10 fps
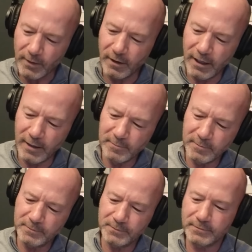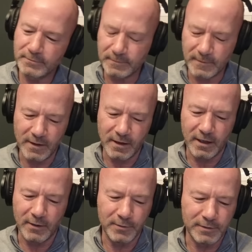Um,
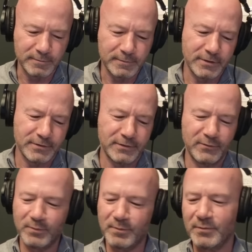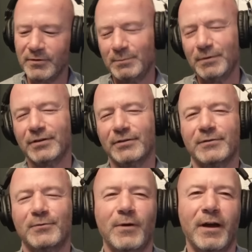yeah, because of just because
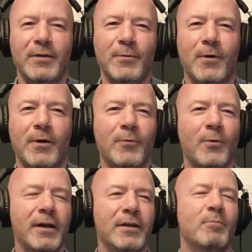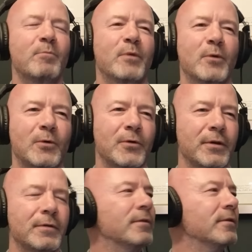of where you are, where you're born,
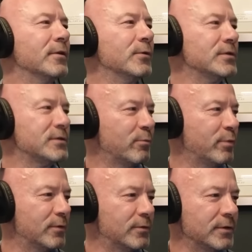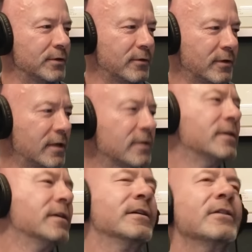and who you support, and all that.
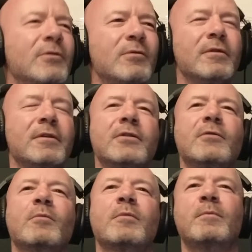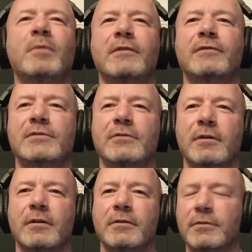You couldn't you couldn't play for
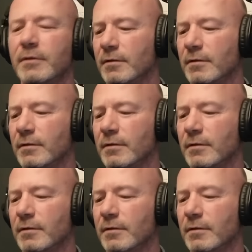Sunderland. Yeah.